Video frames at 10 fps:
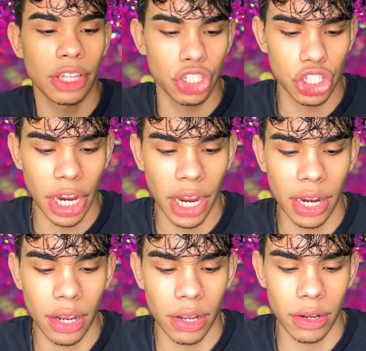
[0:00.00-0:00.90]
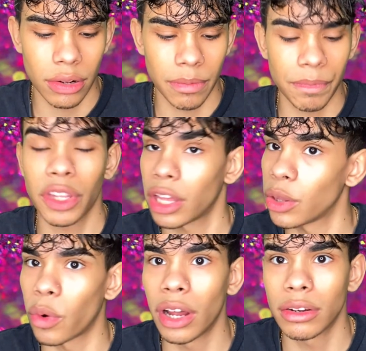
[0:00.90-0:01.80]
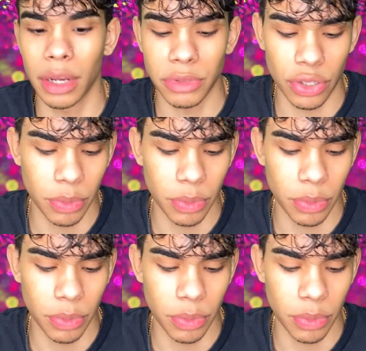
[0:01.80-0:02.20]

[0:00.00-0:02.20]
the shade Kilowatt. In